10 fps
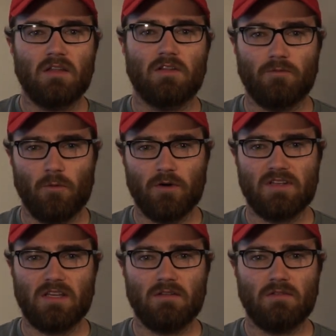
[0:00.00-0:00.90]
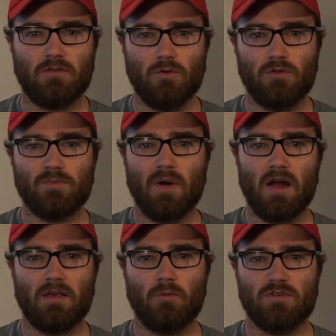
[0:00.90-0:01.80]
The 14 tooth
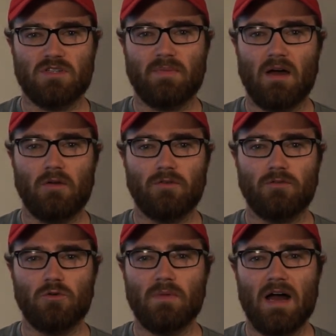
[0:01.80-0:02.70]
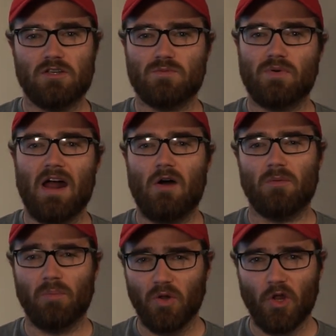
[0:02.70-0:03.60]
sprocket was about 2 miles per hour
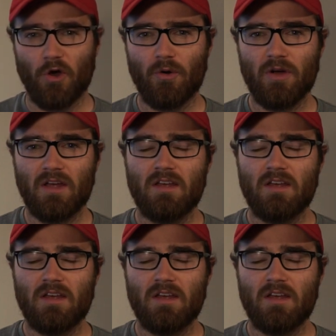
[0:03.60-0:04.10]
below,